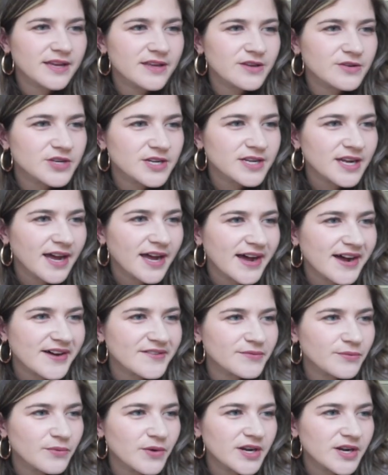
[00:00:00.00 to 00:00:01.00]
You should
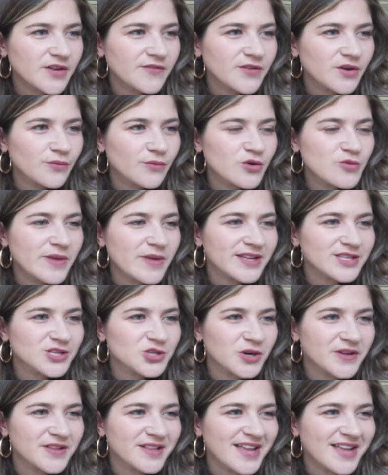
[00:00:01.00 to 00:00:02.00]
have one of your roommates
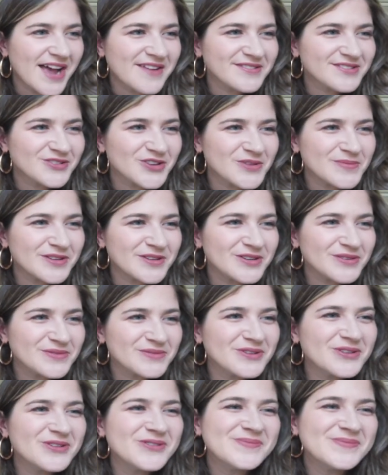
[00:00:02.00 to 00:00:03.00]
join a live stream in your
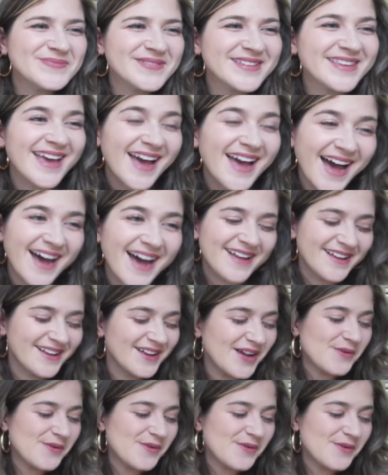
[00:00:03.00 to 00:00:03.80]
room. Yeah.